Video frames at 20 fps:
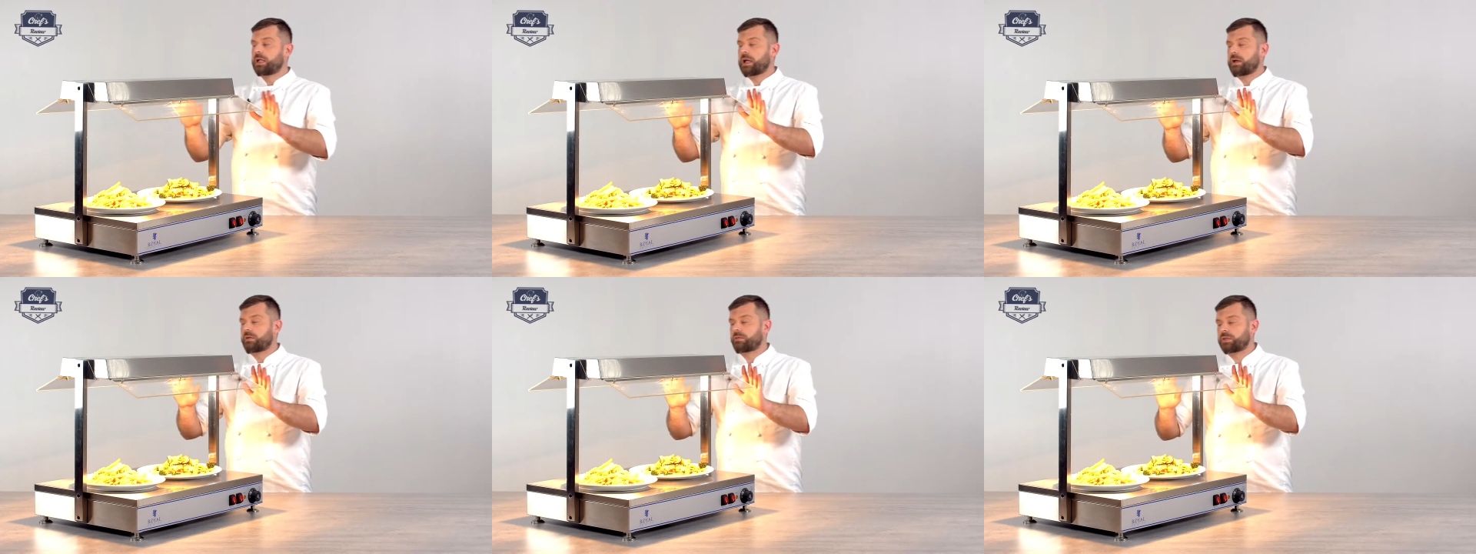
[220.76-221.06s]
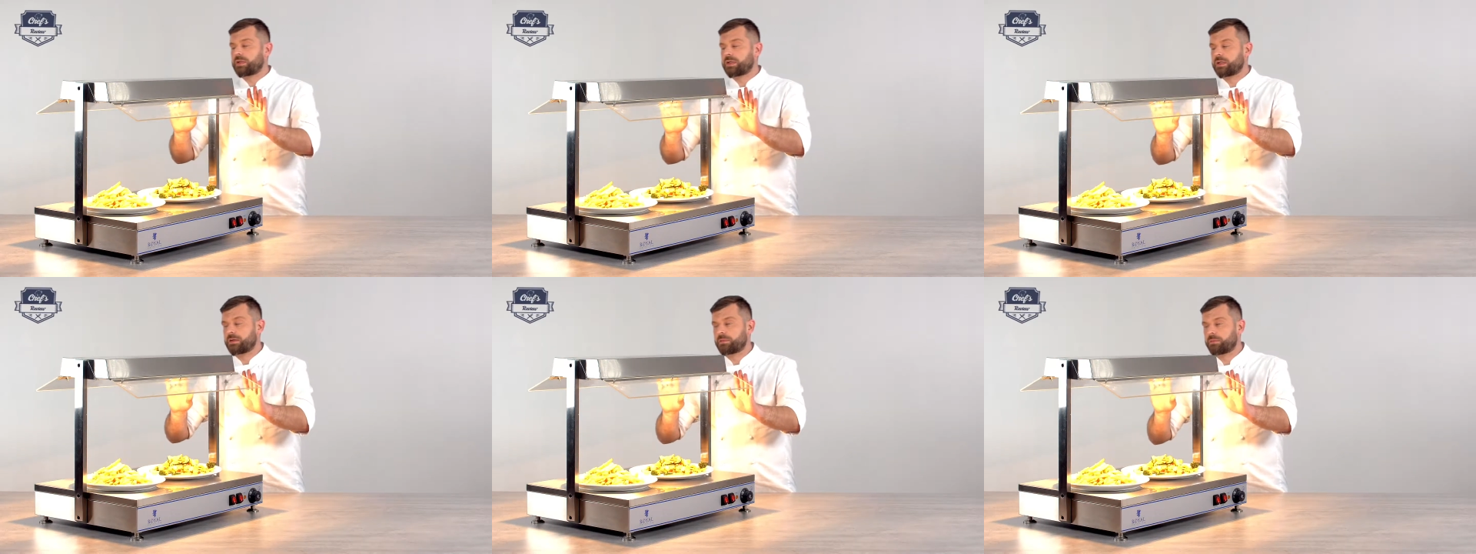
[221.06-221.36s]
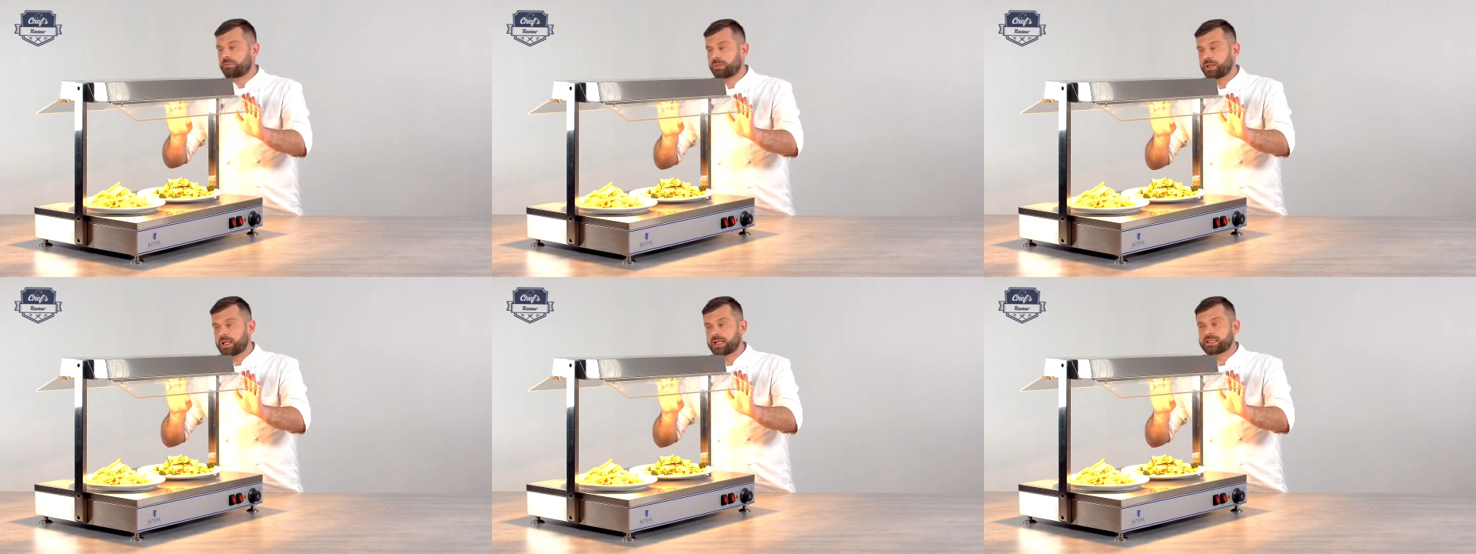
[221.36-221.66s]
have
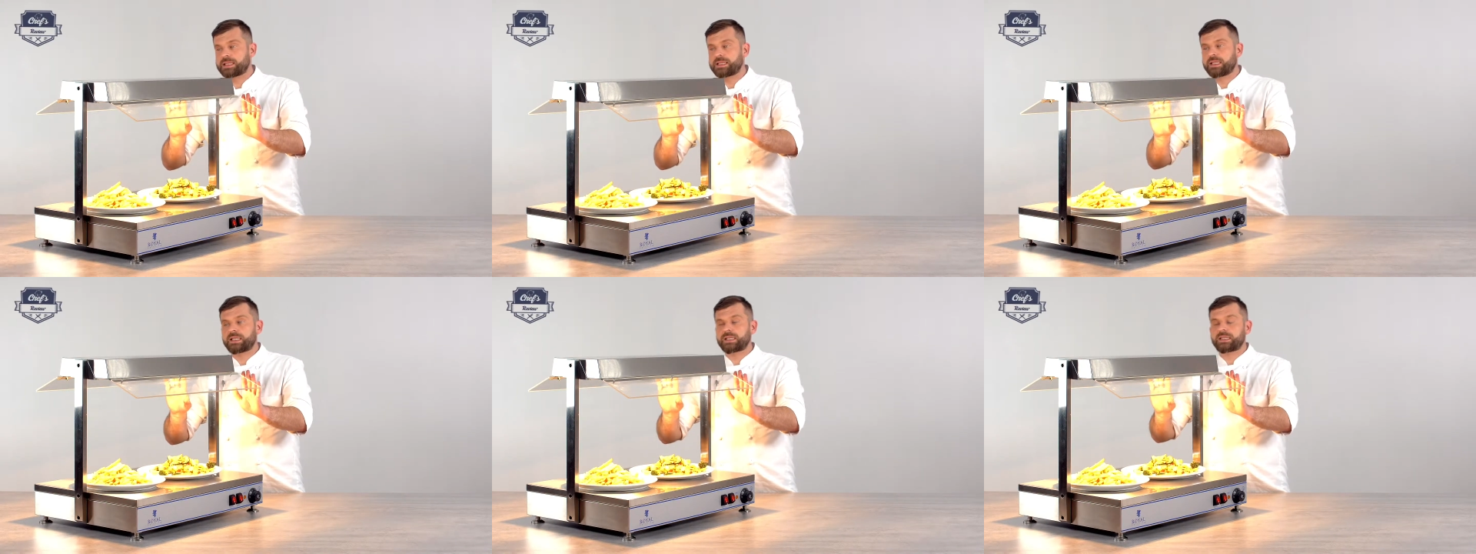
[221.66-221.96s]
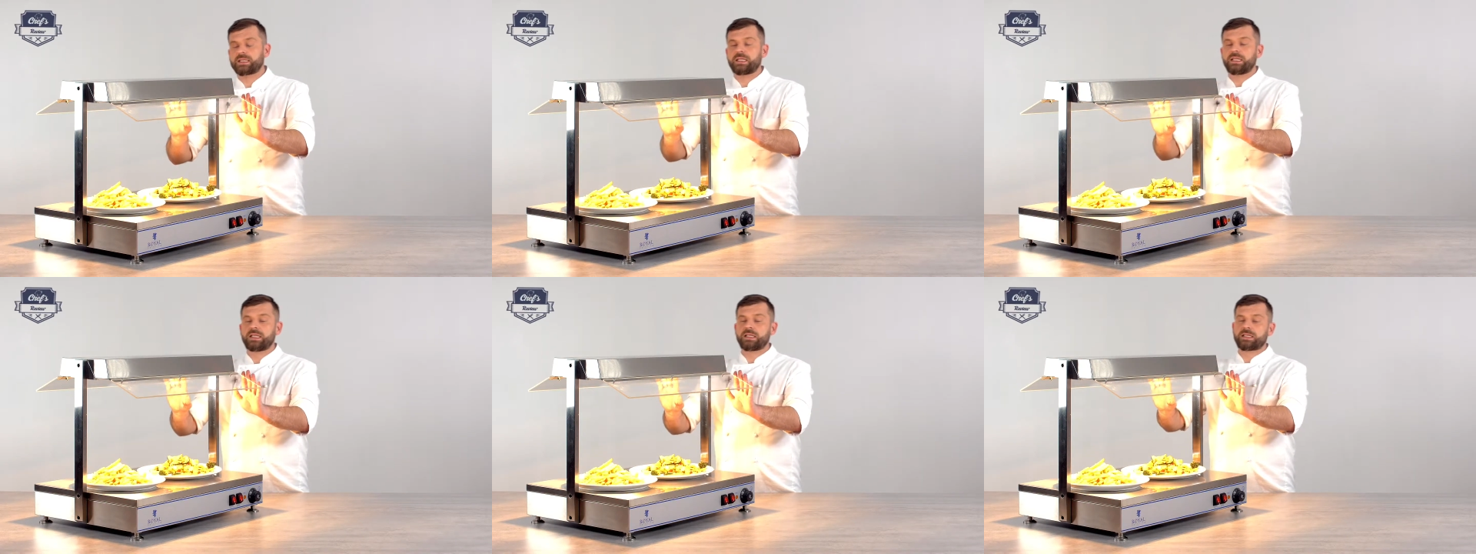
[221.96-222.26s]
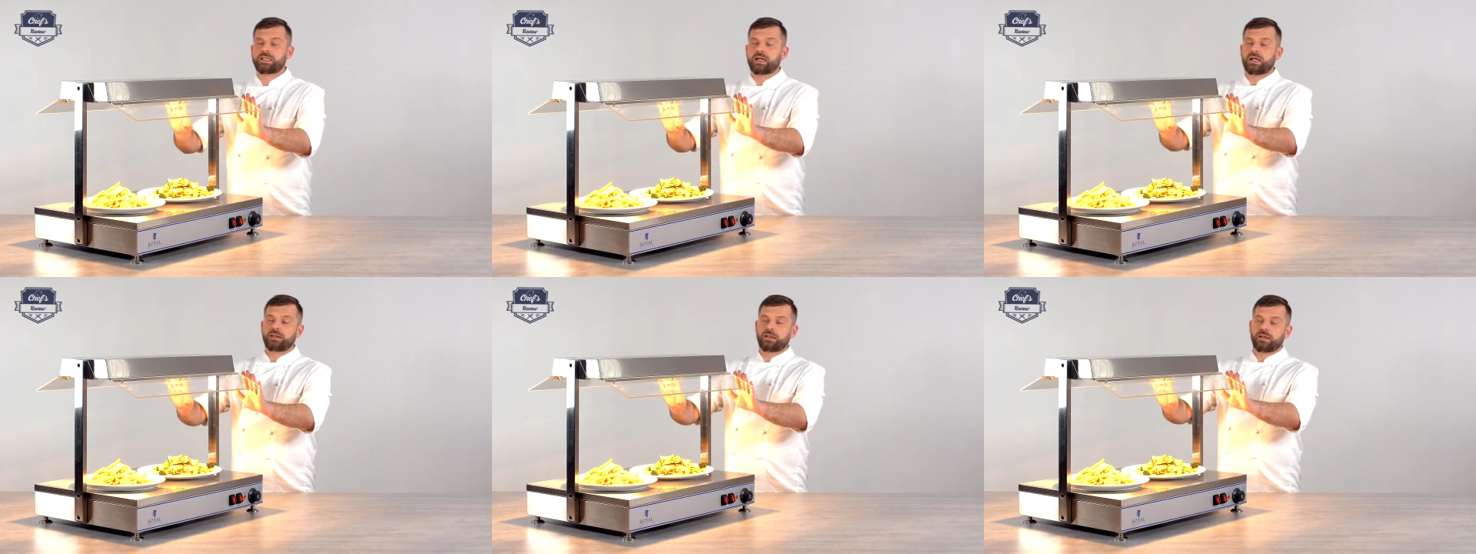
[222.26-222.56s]
the plastic
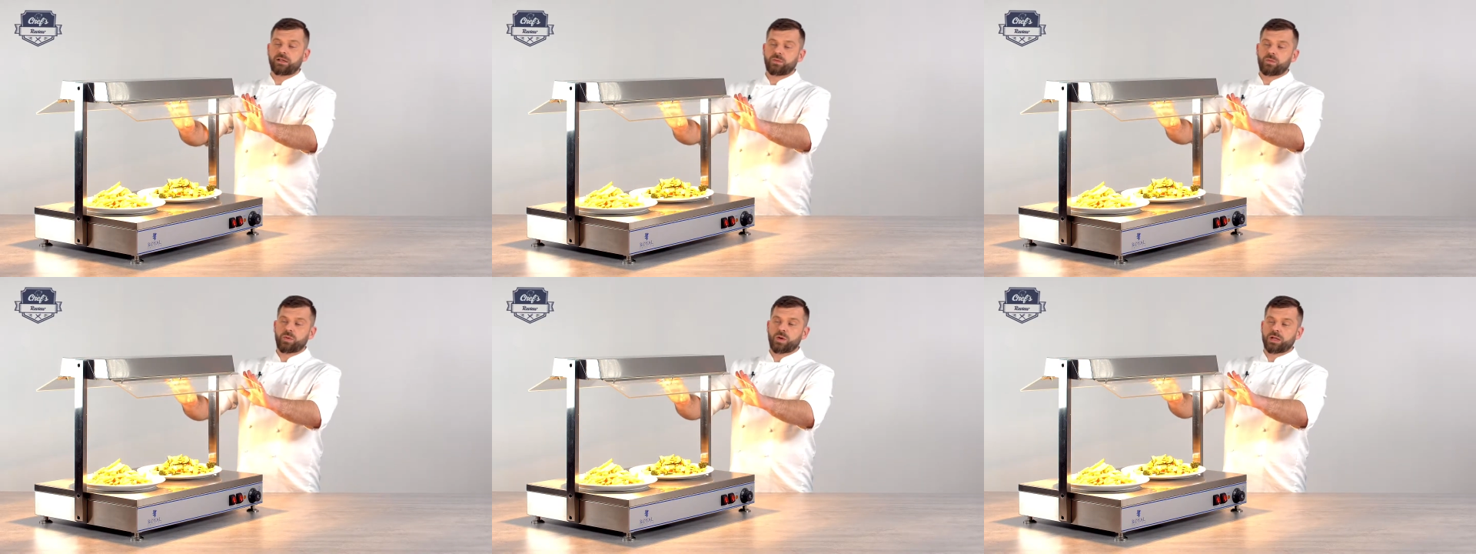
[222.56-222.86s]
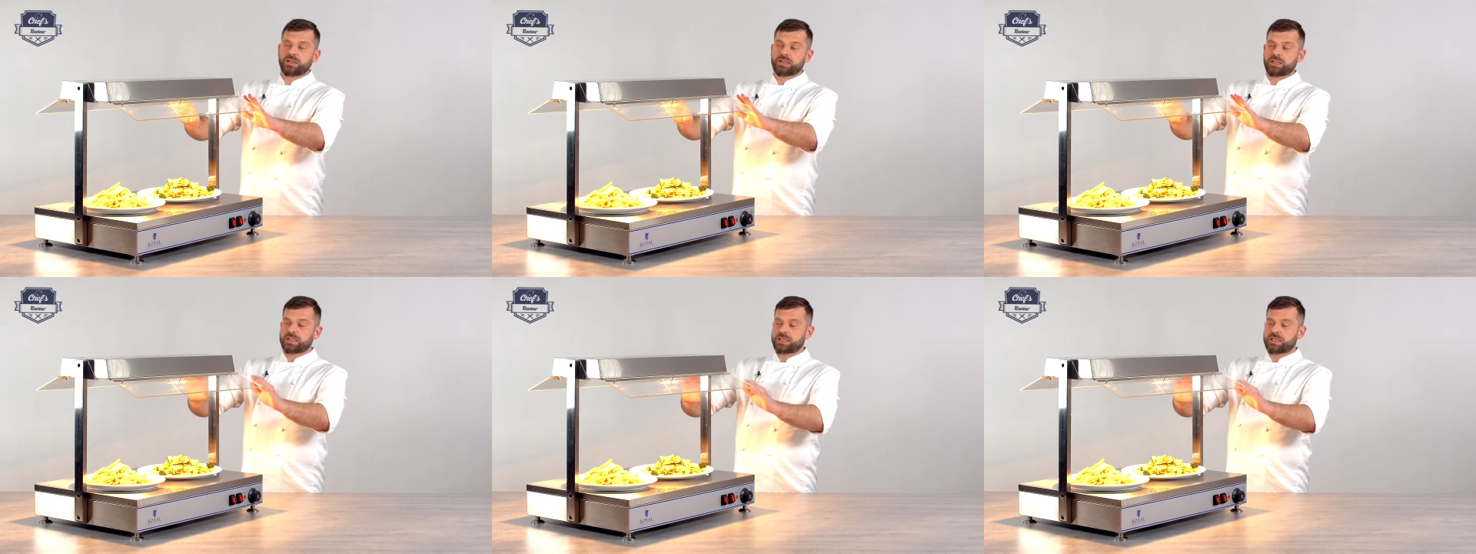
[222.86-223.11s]
sneeze guard that works